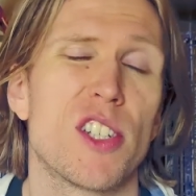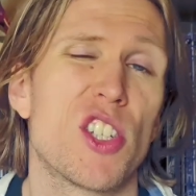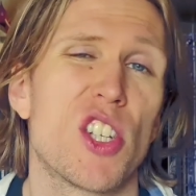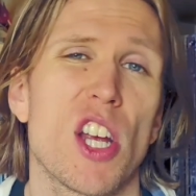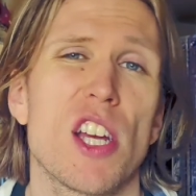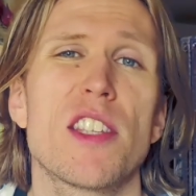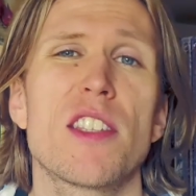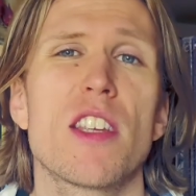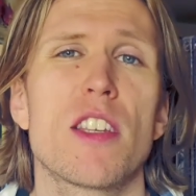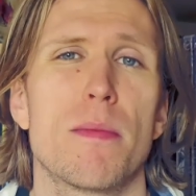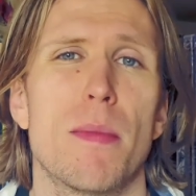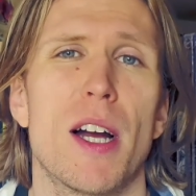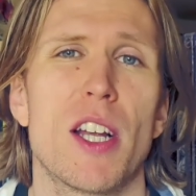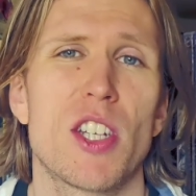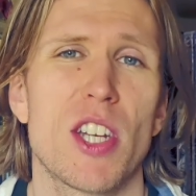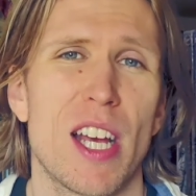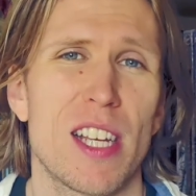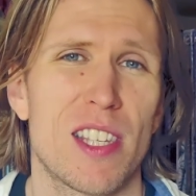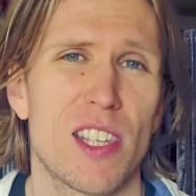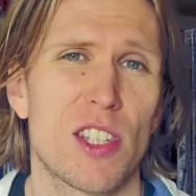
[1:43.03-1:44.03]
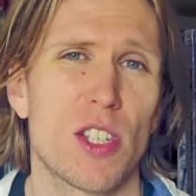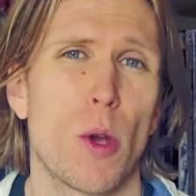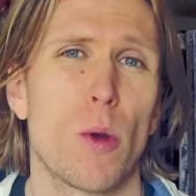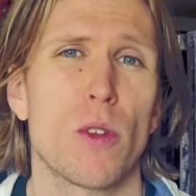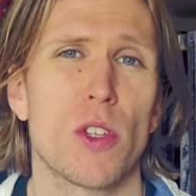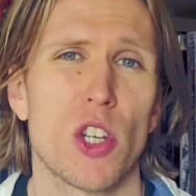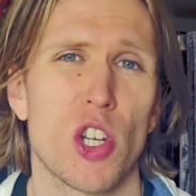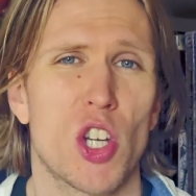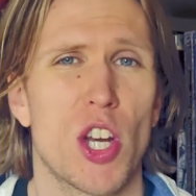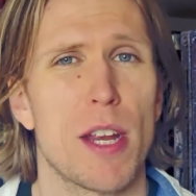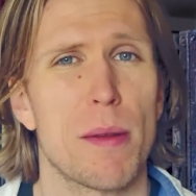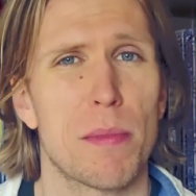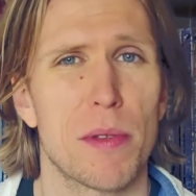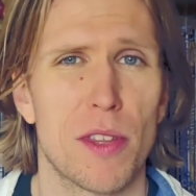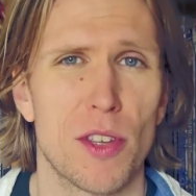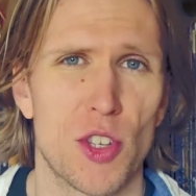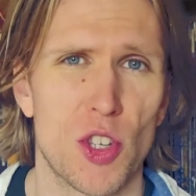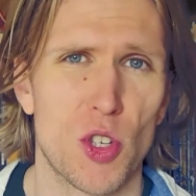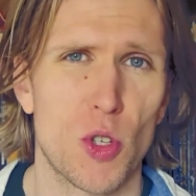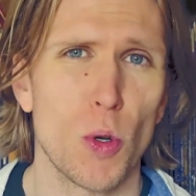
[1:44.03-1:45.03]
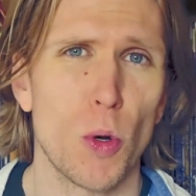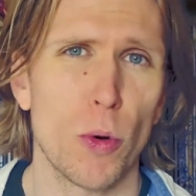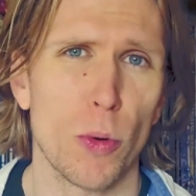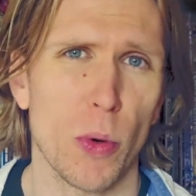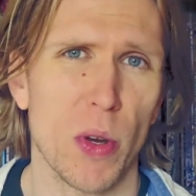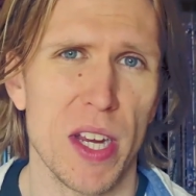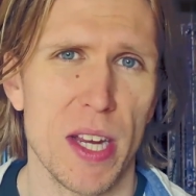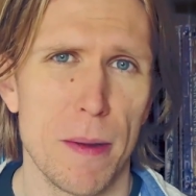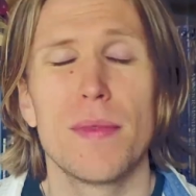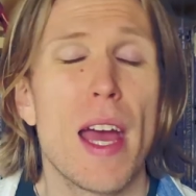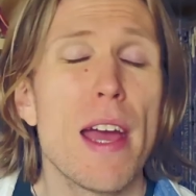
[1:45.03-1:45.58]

just as much as it's going to shape the story.